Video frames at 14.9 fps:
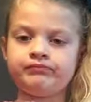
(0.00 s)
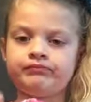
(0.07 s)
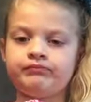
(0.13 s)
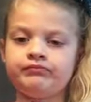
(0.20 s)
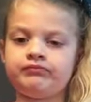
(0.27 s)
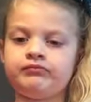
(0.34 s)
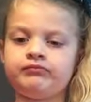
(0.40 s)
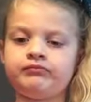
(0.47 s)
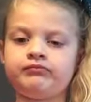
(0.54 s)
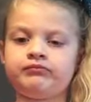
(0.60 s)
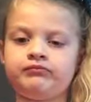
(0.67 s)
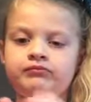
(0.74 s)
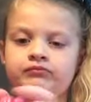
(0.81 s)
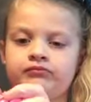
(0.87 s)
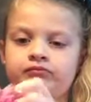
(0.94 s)

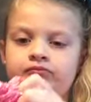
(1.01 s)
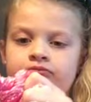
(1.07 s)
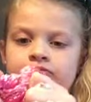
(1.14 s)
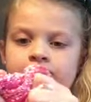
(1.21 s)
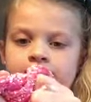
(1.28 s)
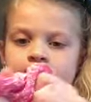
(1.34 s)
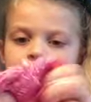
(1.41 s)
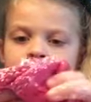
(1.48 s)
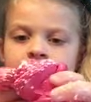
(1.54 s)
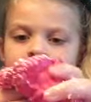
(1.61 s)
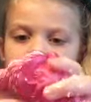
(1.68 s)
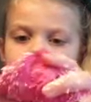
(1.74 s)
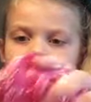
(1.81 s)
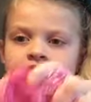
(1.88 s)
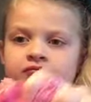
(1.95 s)

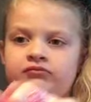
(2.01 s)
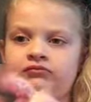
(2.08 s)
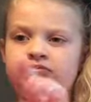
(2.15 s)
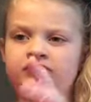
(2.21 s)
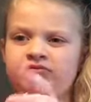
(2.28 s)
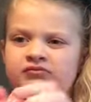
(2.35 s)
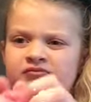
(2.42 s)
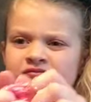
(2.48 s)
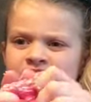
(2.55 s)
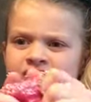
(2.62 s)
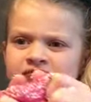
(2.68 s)
(silence)